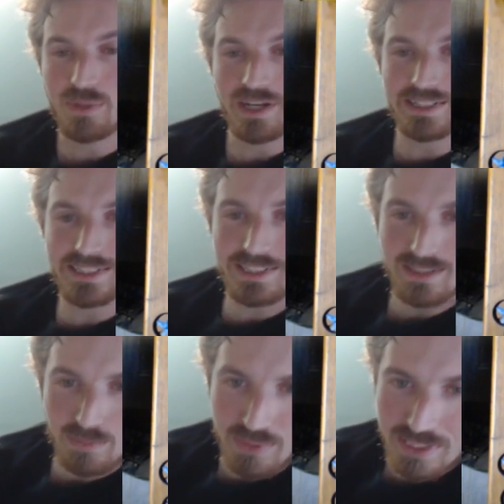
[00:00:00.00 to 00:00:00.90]
be
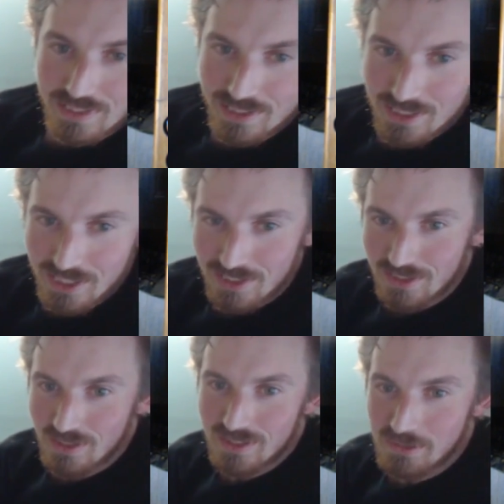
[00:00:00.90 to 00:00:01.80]
ideal, but just
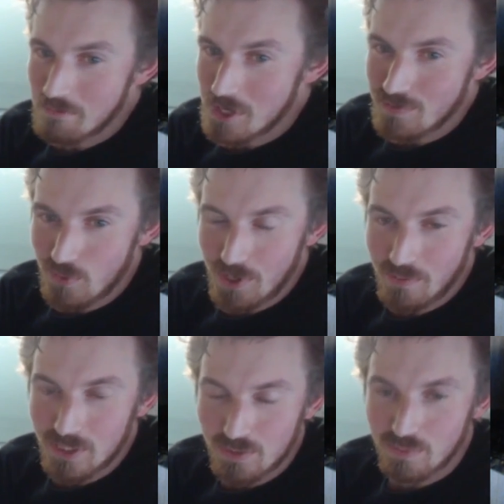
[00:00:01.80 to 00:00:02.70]
is pretty
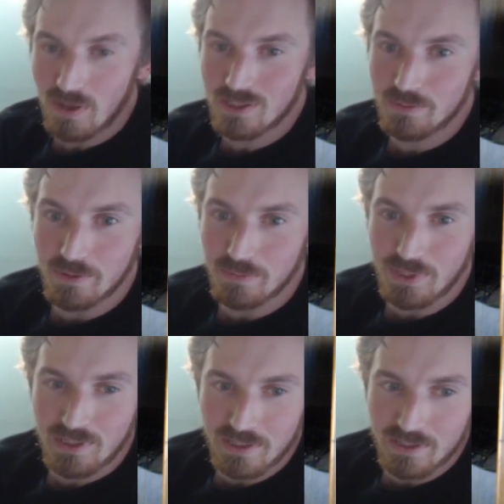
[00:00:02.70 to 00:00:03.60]
much impossible
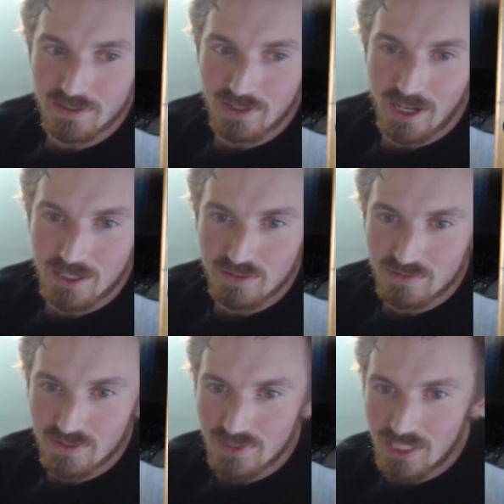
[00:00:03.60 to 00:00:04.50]
because
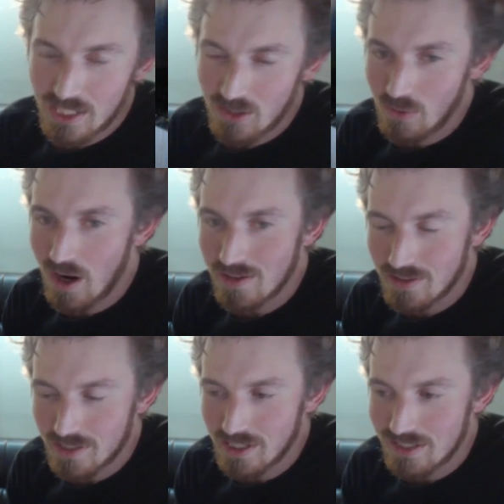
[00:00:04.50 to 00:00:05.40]
150
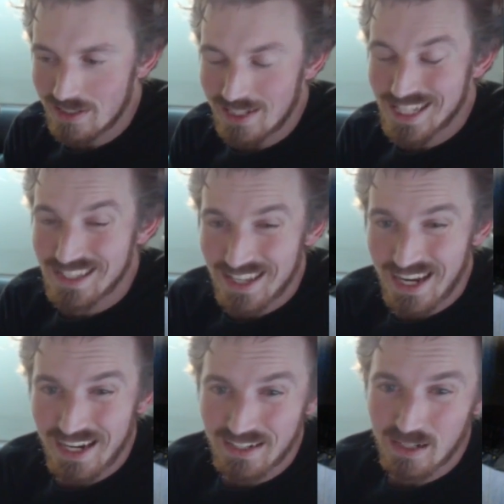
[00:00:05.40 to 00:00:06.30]
kilowatts is an
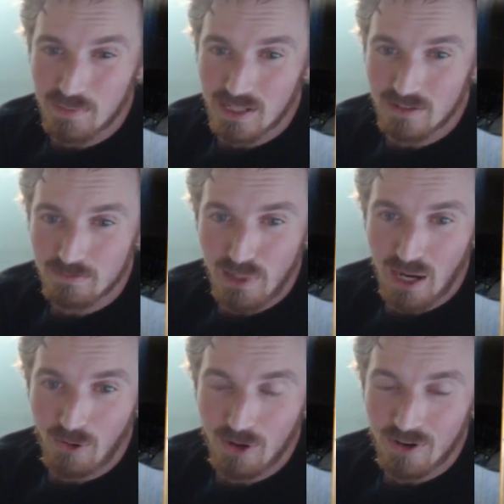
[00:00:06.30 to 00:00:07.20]
insane amount of
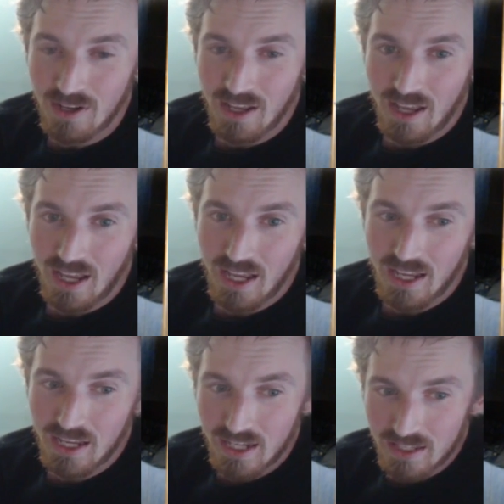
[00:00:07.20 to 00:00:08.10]
power,
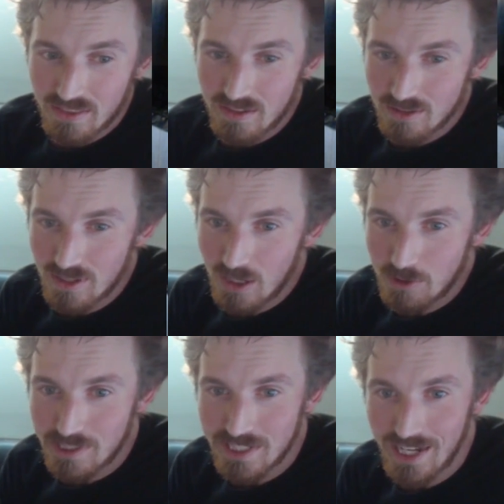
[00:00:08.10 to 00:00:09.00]
and there's not
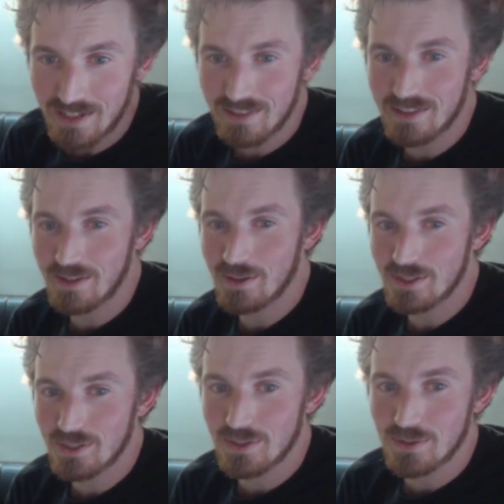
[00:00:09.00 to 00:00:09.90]
really anything you could
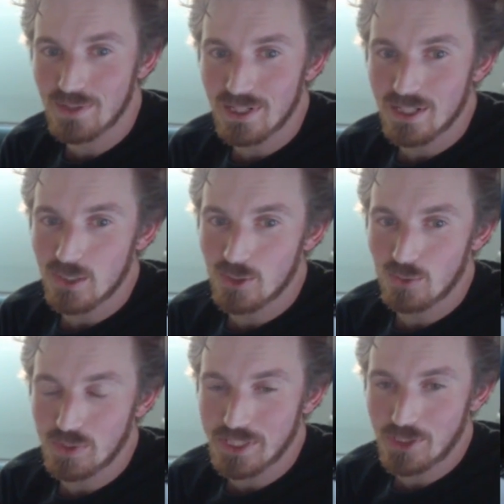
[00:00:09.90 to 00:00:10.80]
do to
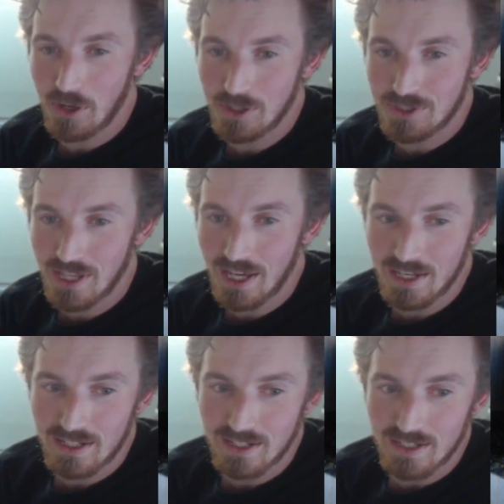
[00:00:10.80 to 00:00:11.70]
recharge that
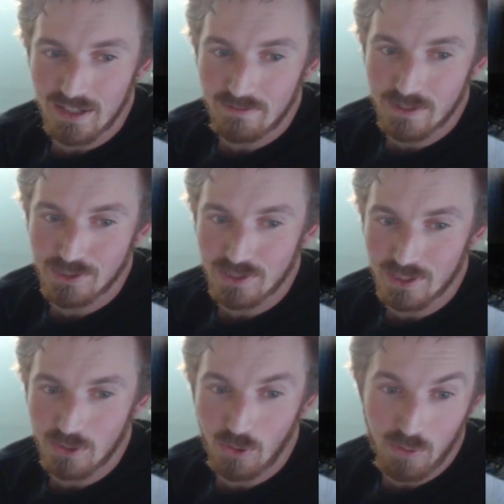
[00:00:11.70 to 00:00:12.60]

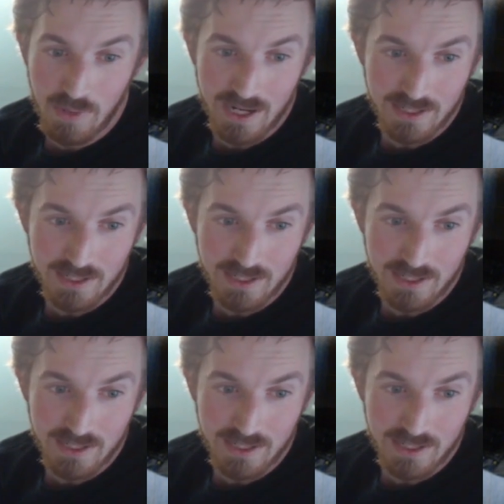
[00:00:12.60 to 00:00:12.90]
efficiently or by